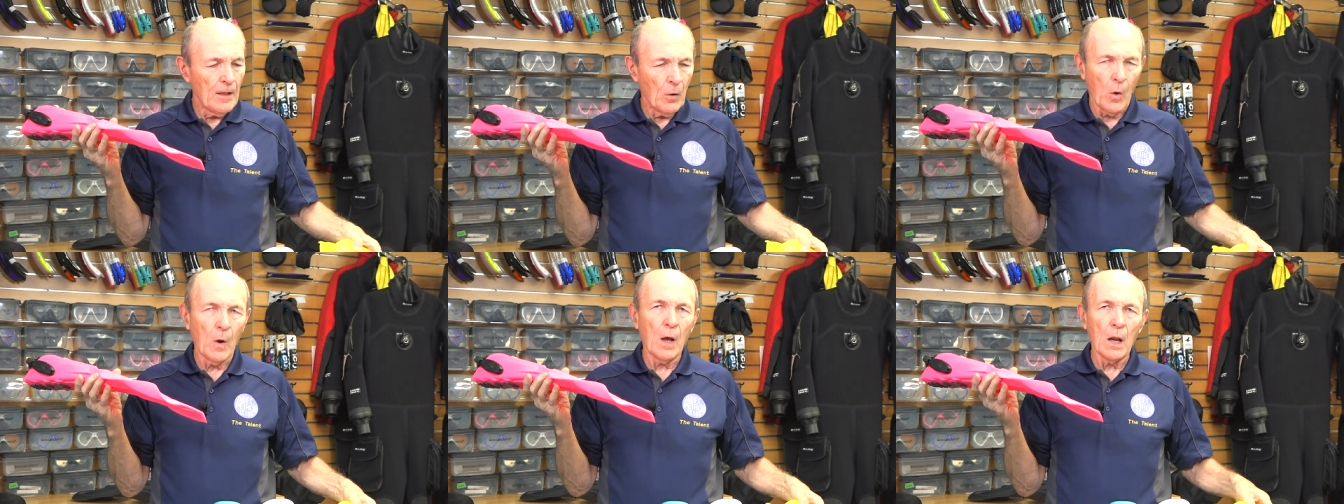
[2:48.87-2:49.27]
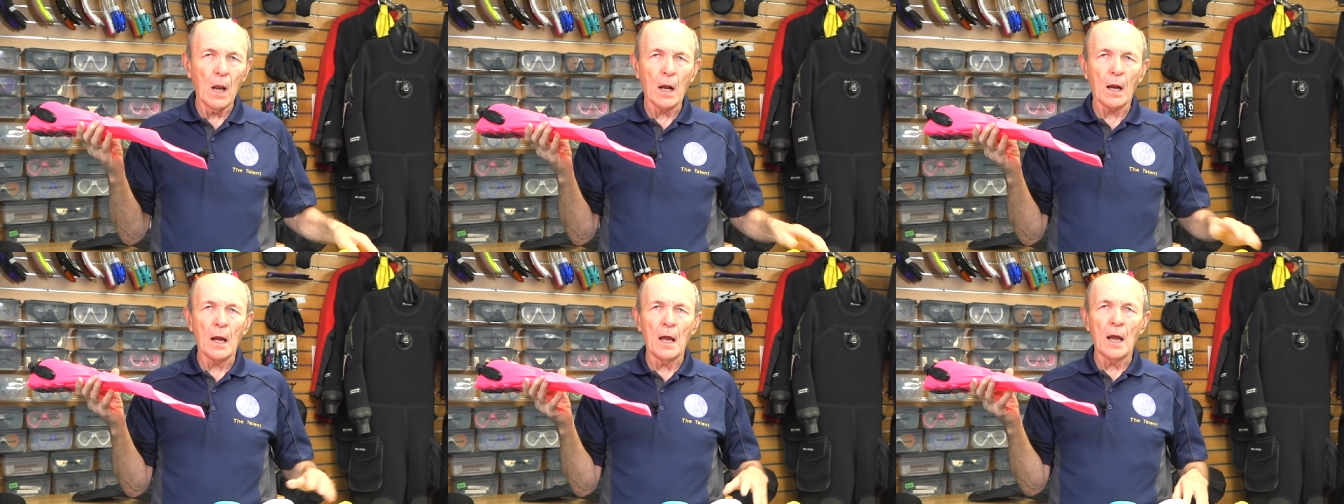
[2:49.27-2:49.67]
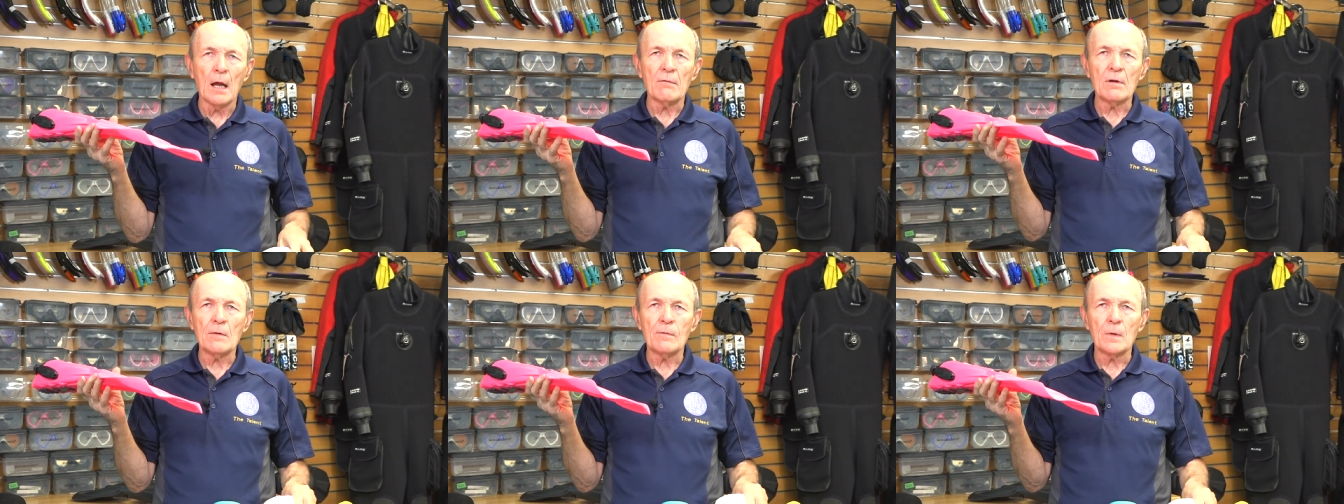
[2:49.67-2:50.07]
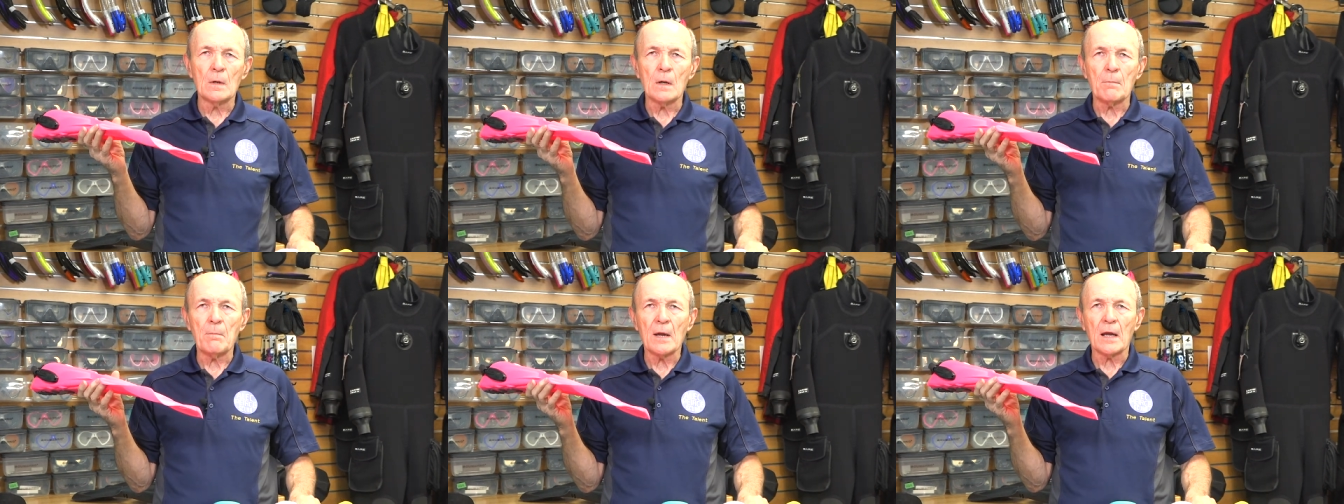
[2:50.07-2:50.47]
well, I got a heavy
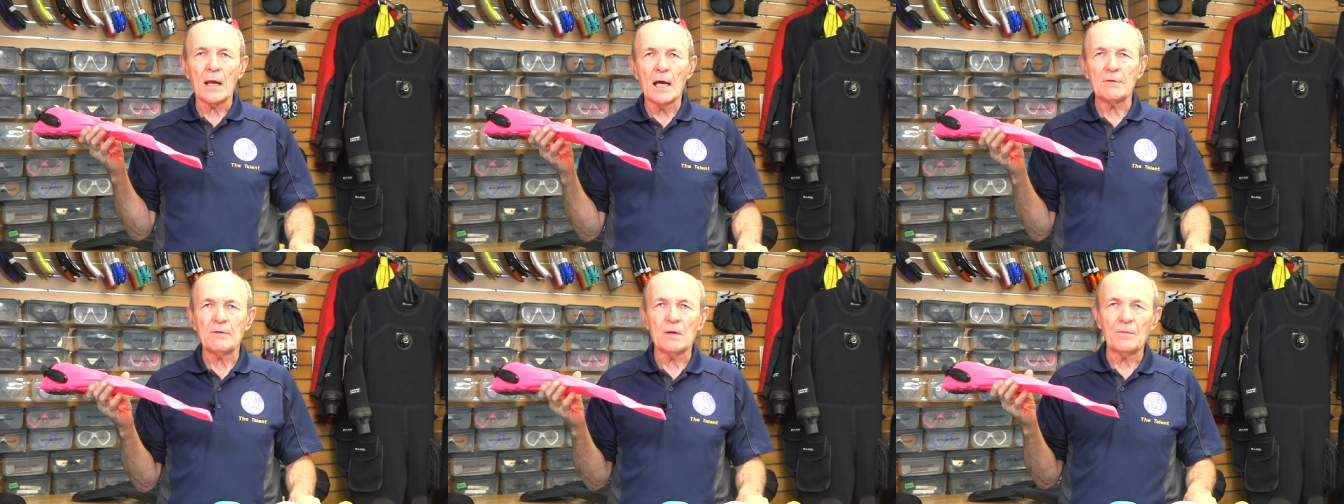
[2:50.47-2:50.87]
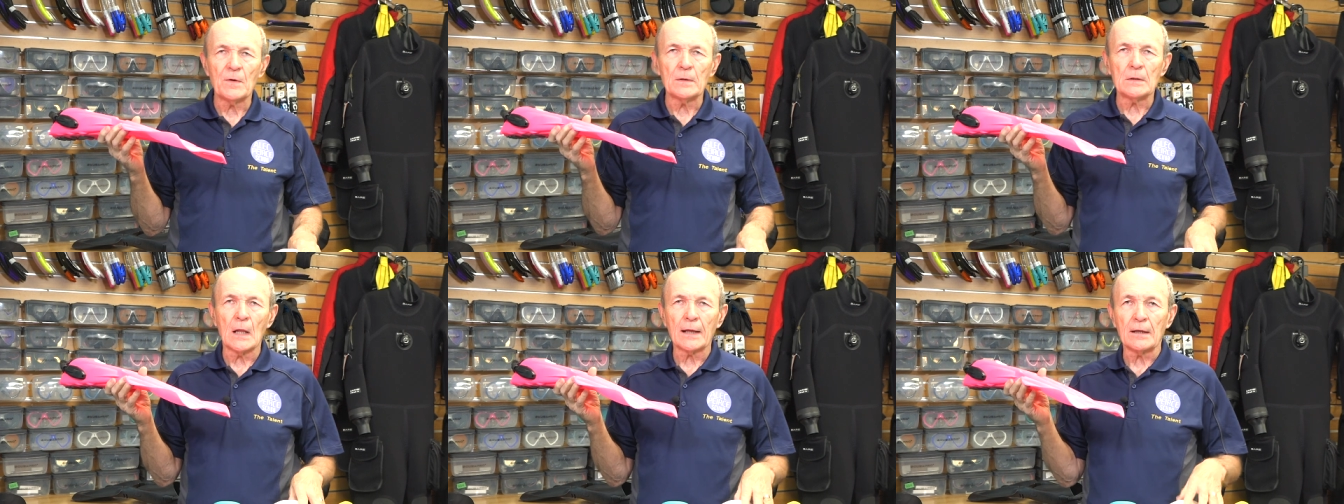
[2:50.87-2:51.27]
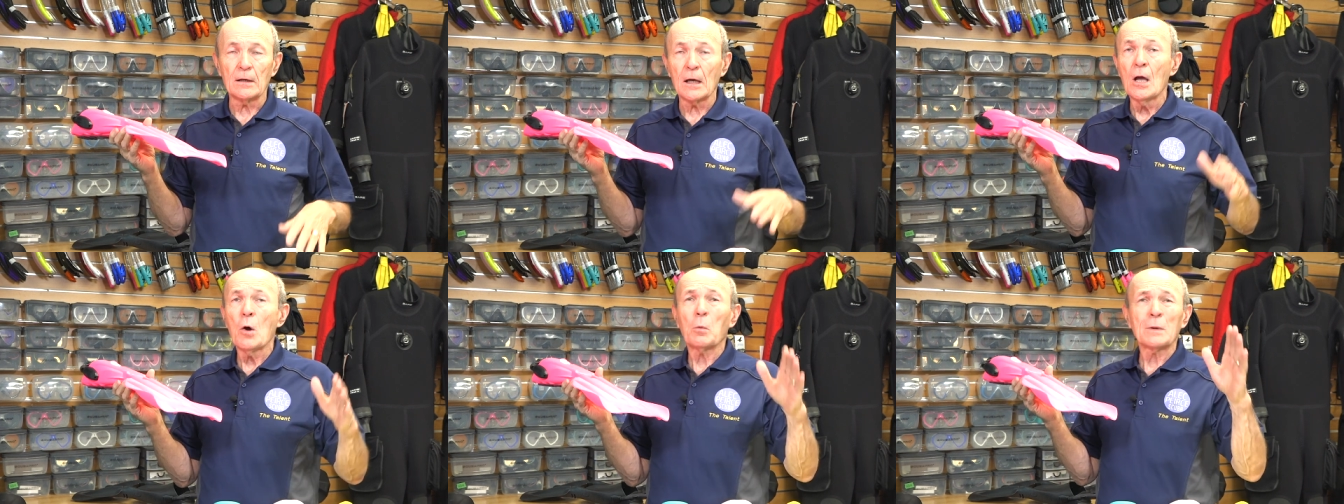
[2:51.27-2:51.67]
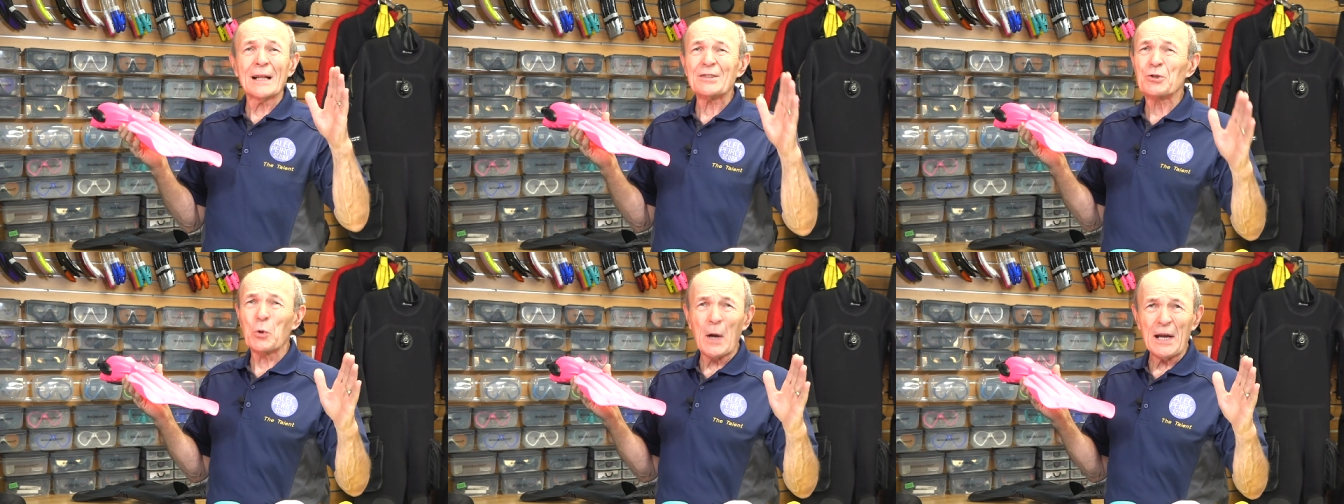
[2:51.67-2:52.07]
fin, a big heavy fin. Well,
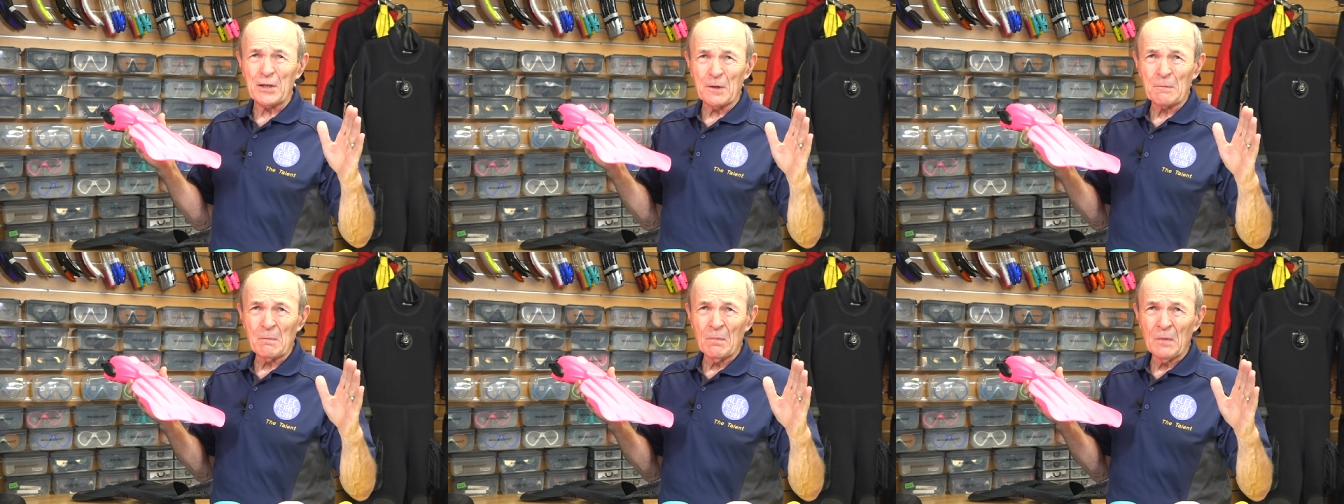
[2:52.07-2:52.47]
that's great.